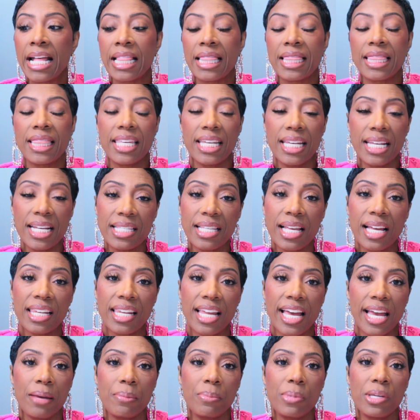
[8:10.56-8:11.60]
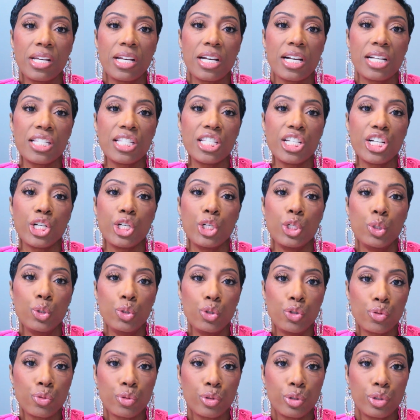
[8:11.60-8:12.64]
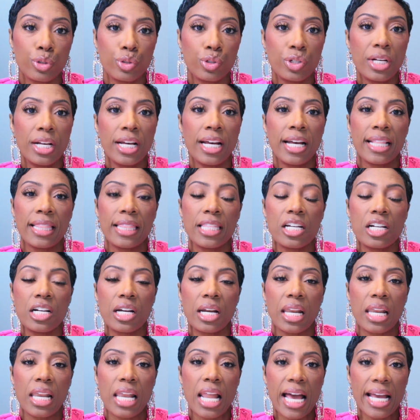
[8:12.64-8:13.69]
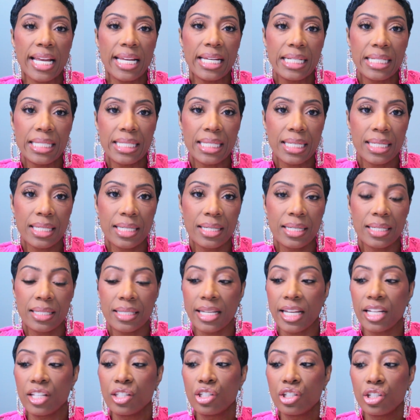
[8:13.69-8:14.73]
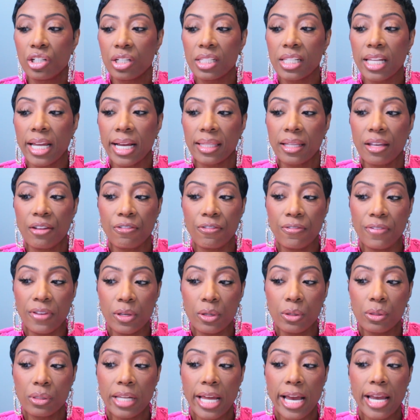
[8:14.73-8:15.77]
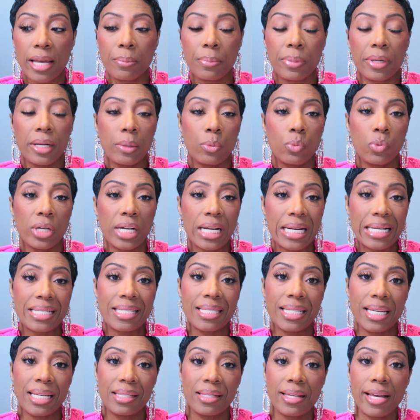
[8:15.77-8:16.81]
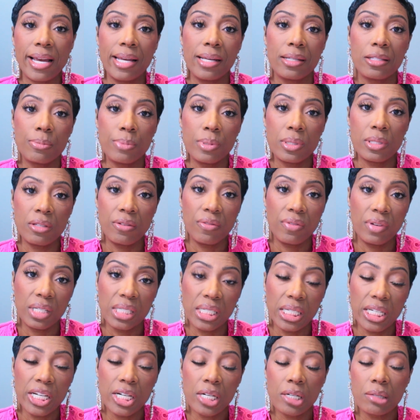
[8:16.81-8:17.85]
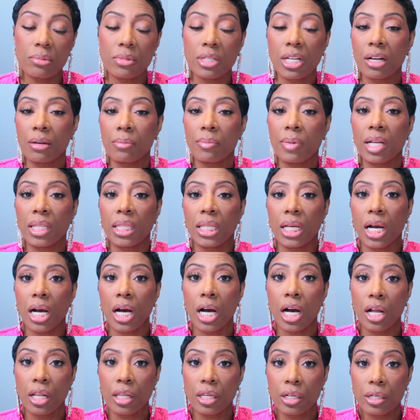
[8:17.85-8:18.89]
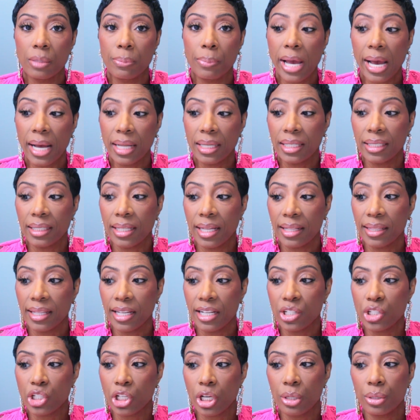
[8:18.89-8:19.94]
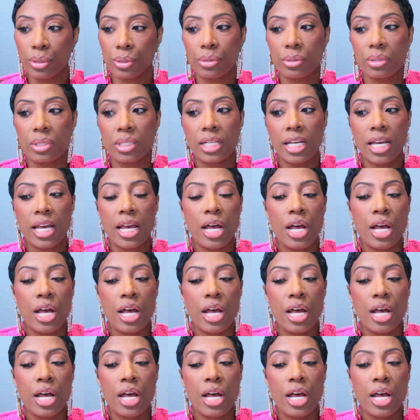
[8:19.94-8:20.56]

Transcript: These I like because they're neutral they're light. They look like they feel light, but when I say light specifically here, I'm talking about the color palette that they chose.